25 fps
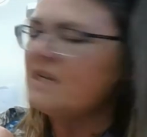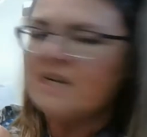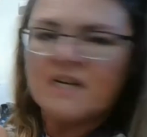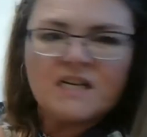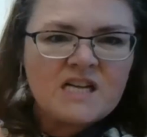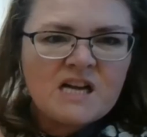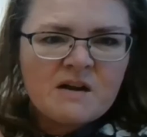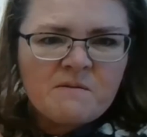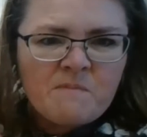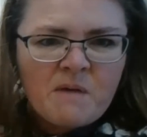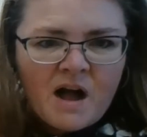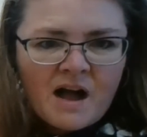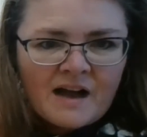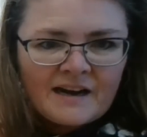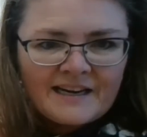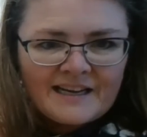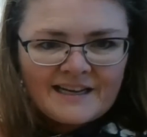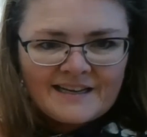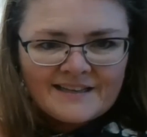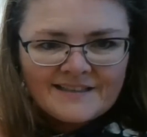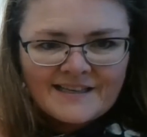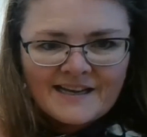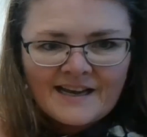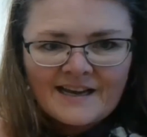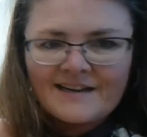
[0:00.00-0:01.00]
Come on, he
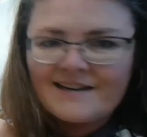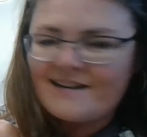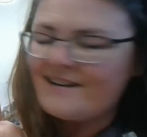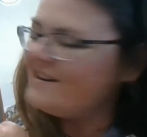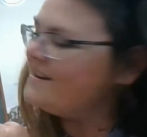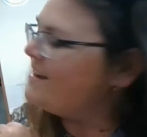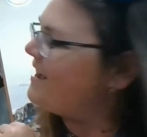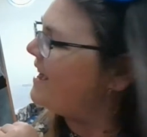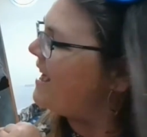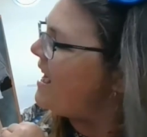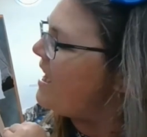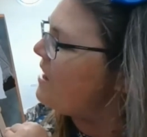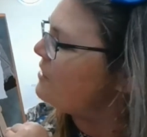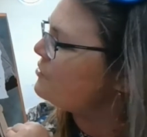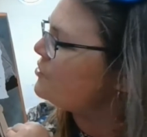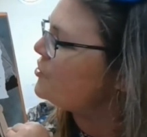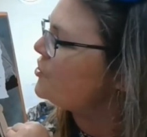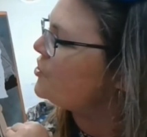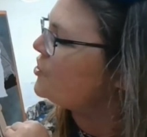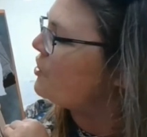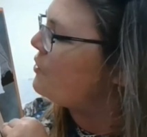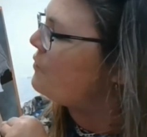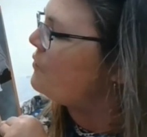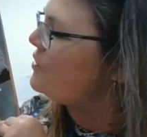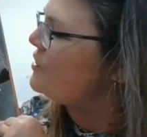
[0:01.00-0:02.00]
said. I'll
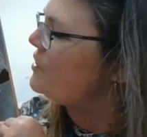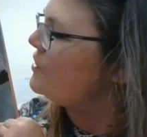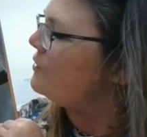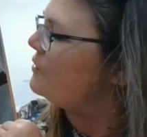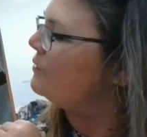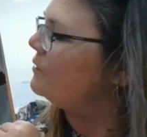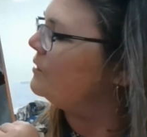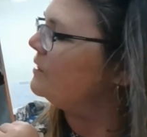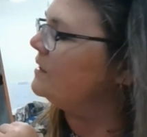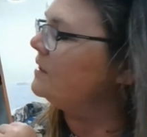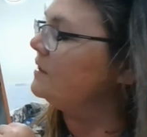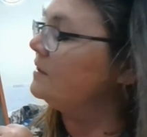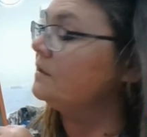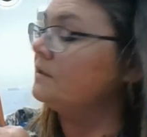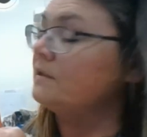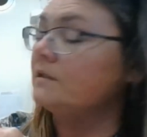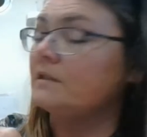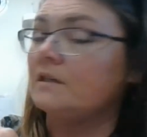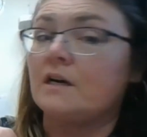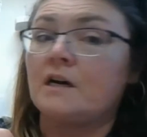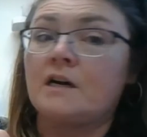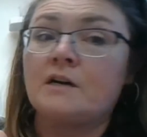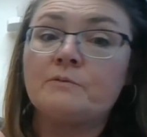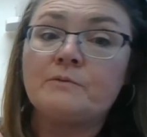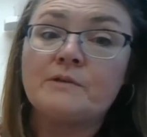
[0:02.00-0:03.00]
show you.
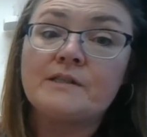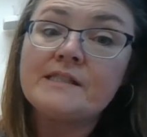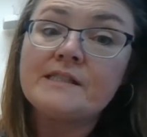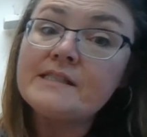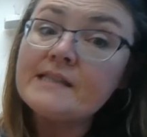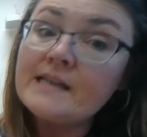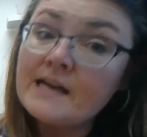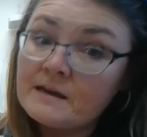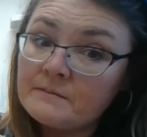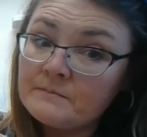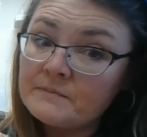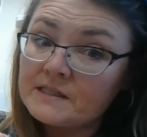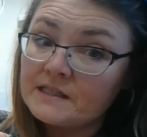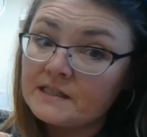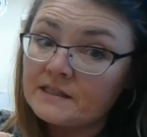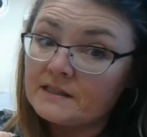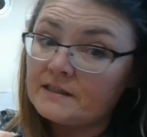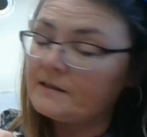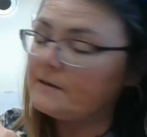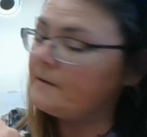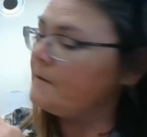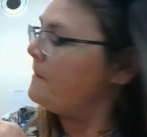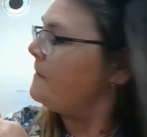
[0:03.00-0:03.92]
Anh was tempted.